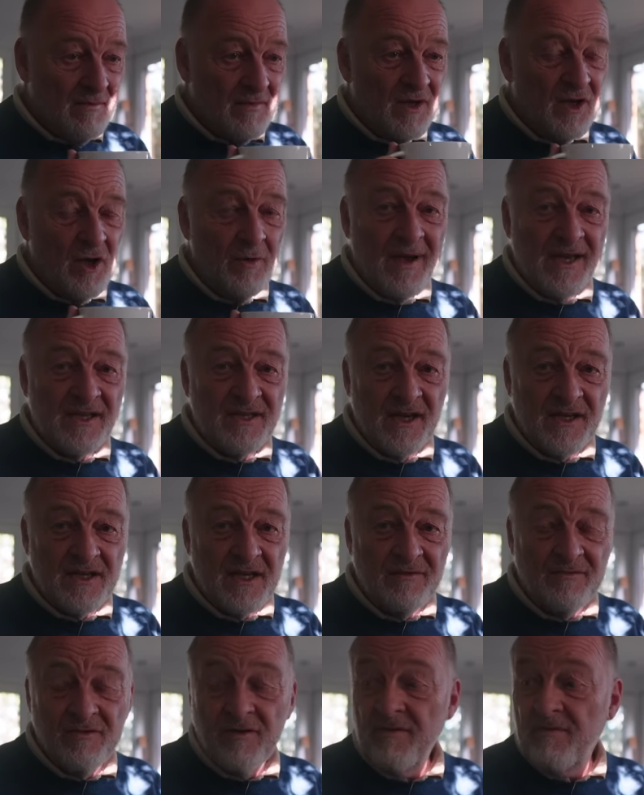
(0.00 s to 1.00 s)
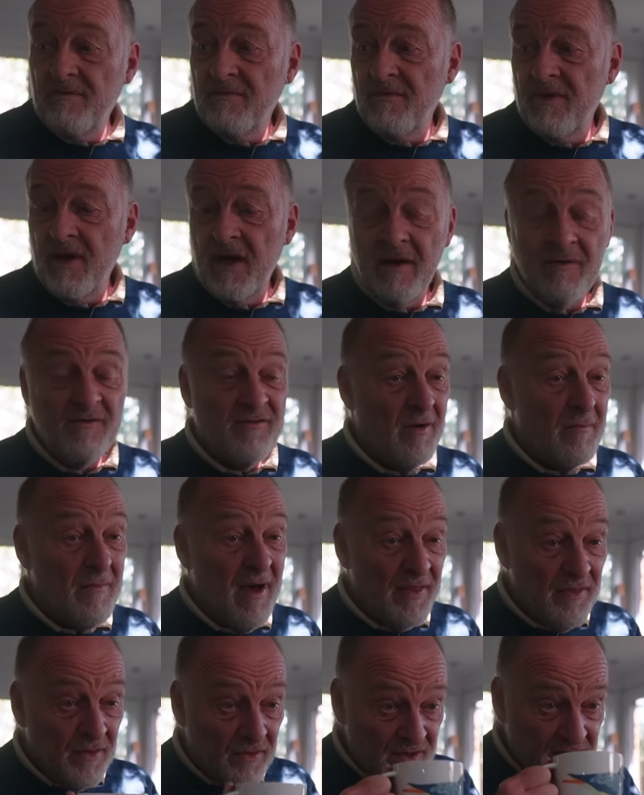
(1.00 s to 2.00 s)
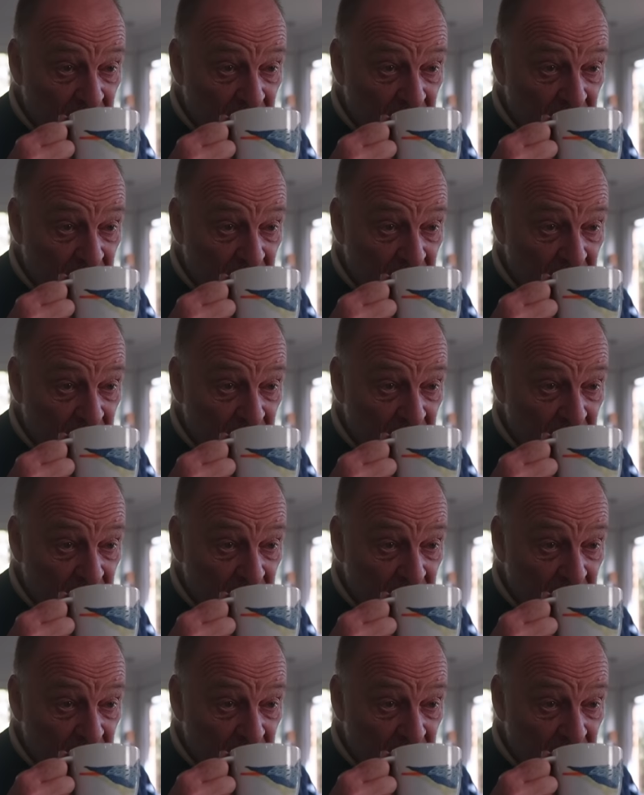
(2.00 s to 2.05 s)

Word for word: Cubase 13 for uh, for a month or